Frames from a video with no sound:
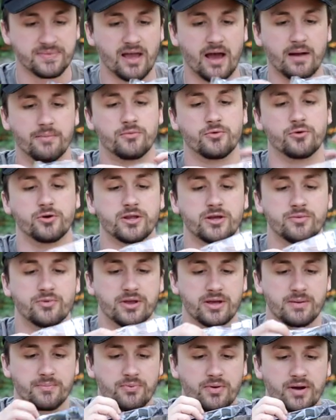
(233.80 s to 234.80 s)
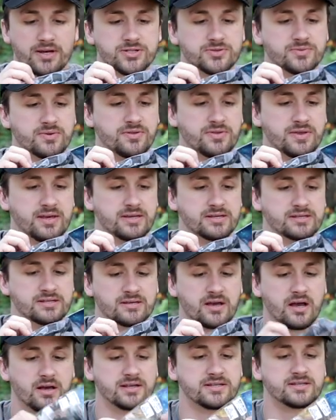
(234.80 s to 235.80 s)
I'm really, really impressed with these.
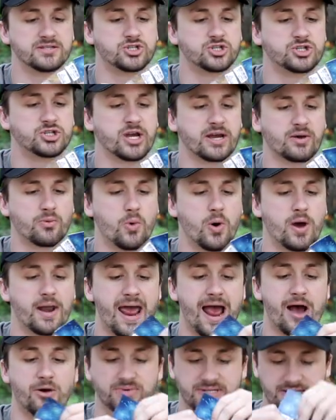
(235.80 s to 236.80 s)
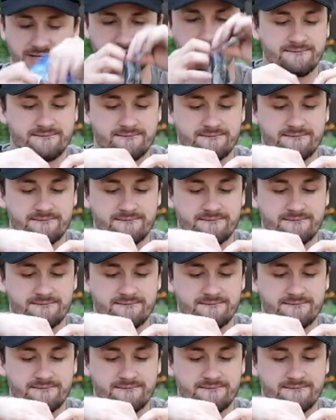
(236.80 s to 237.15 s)
Let's check one out.